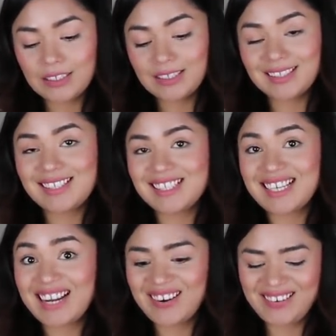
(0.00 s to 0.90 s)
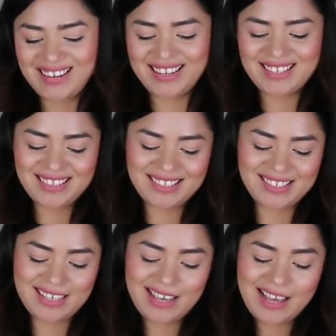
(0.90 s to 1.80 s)
Sagittarius.
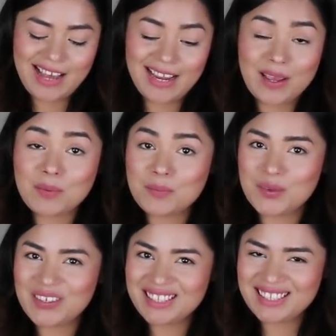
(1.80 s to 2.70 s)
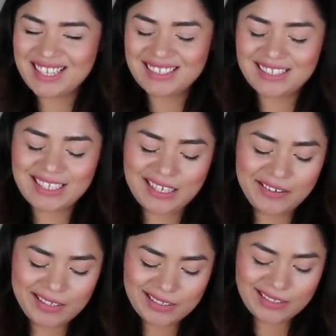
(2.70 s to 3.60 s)
I am a moon in
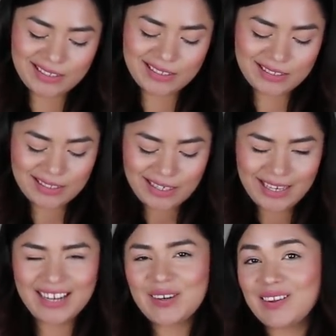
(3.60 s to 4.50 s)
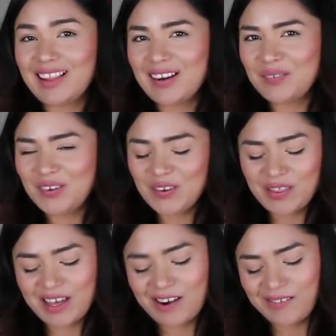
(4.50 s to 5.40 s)
Sagittarius. I know a lot of you
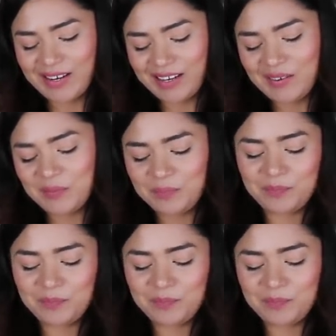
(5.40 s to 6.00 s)
know that already.